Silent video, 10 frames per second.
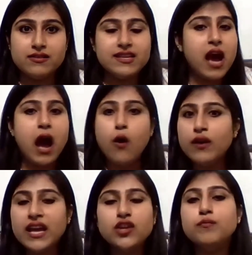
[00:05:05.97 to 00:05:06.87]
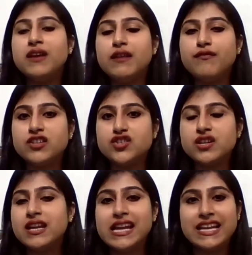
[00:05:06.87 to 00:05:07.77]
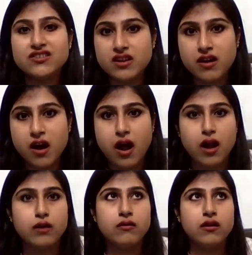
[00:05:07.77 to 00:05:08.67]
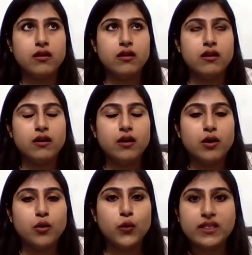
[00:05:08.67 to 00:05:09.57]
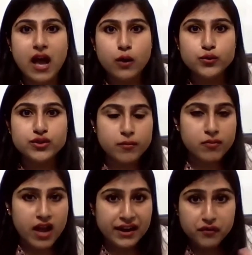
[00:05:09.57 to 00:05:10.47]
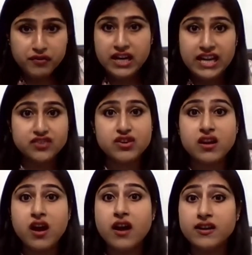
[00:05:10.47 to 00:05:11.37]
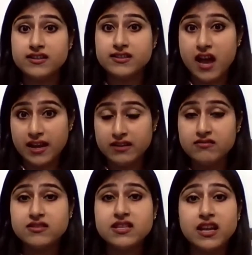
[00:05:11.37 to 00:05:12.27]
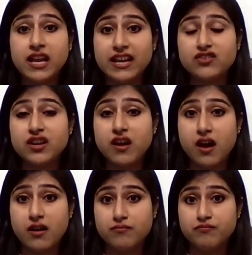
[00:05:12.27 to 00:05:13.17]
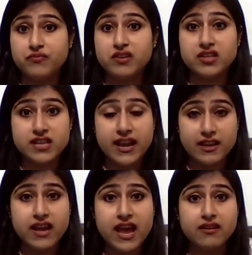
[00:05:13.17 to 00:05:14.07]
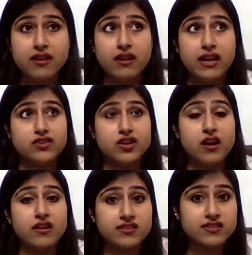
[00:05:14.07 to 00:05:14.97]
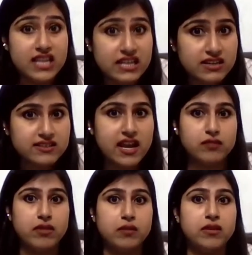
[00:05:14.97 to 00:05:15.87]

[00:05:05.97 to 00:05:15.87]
See, how can you manufacture an electric car without some kind of an electric car design, see, electric car design and electric car seat design,